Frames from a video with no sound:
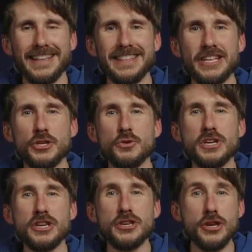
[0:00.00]
then you
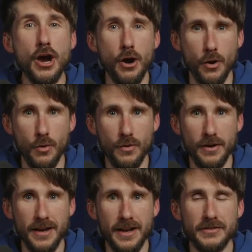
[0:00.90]
can know
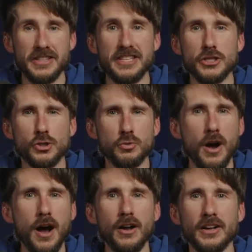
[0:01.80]
that this
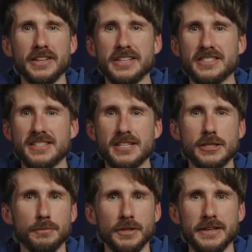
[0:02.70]
trial and this
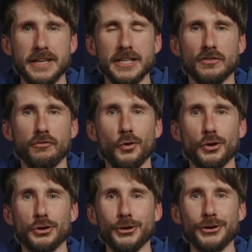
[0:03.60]
discipline is
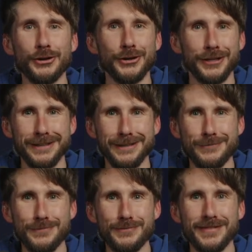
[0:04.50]
for your good,
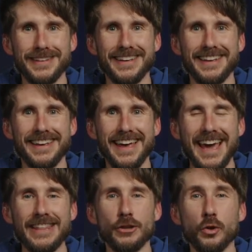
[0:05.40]

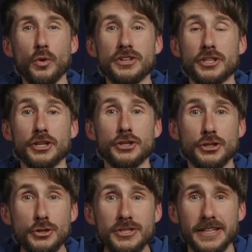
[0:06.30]
and the Lord is going to
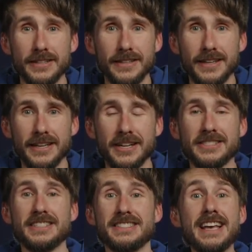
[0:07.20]
use it
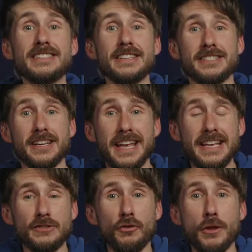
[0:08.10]
because He says he's gonna,
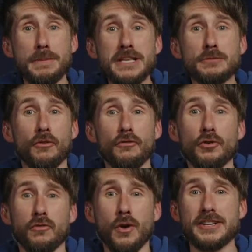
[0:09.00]
it's for the peaceable
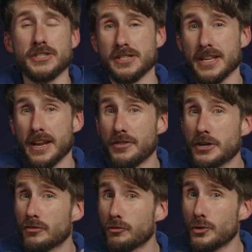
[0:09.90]
fruit of righteousness. And if
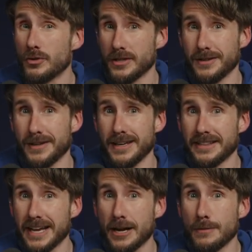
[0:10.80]
there's fruit
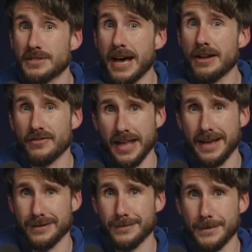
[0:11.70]
that comes out of that,